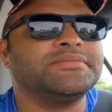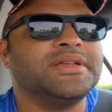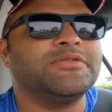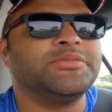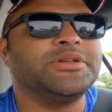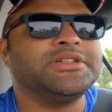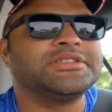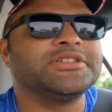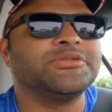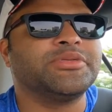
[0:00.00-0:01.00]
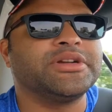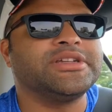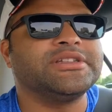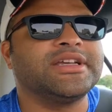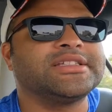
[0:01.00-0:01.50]
it will be still
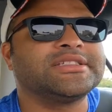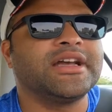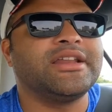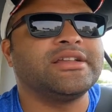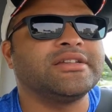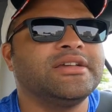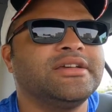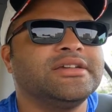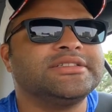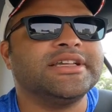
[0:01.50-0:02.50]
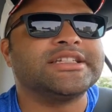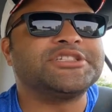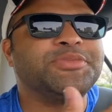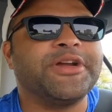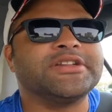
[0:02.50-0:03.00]
pretty exciting to
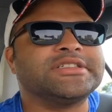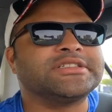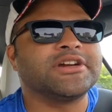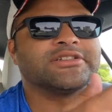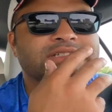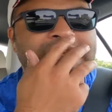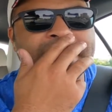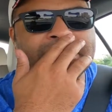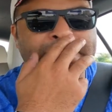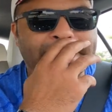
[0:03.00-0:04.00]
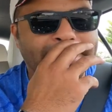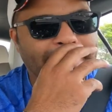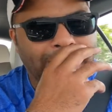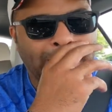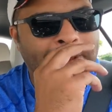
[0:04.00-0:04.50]
experience these cars again. Like,
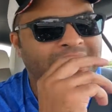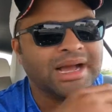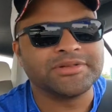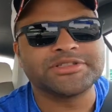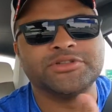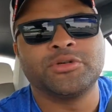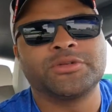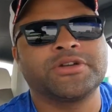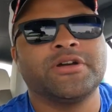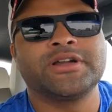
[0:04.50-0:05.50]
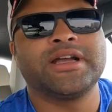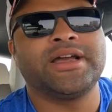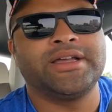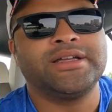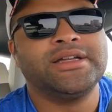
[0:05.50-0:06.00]
I'm just a normal car
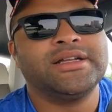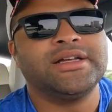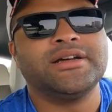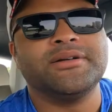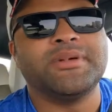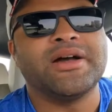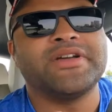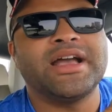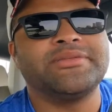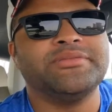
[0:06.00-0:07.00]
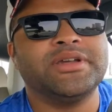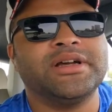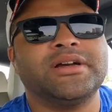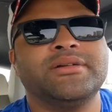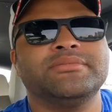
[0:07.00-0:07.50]
guy. I've had
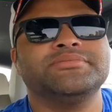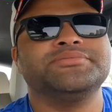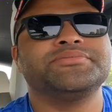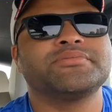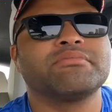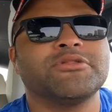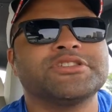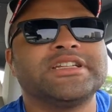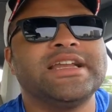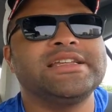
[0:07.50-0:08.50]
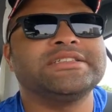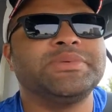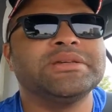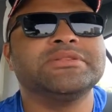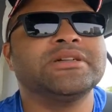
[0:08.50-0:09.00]
Mercedes,
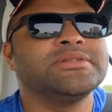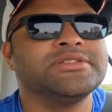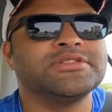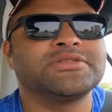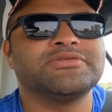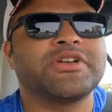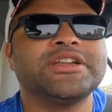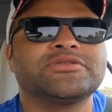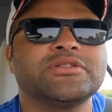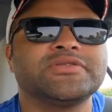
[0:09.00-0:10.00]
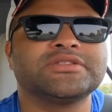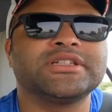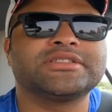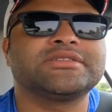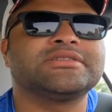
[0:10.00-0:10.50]
BMWs, and Range Rovers.
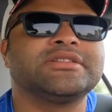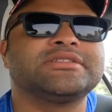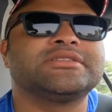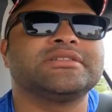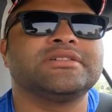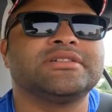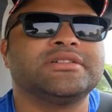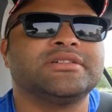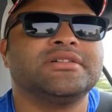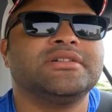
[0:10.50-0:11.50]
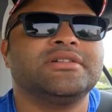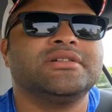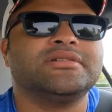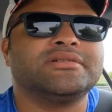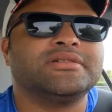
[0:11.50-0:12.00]
That's
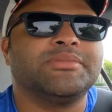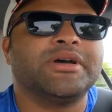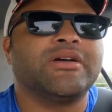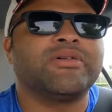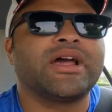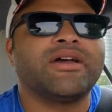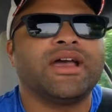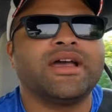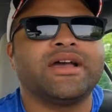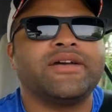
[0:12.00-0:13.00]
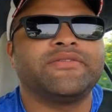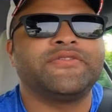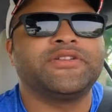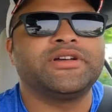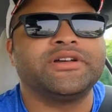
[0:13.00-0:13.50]
about what I have.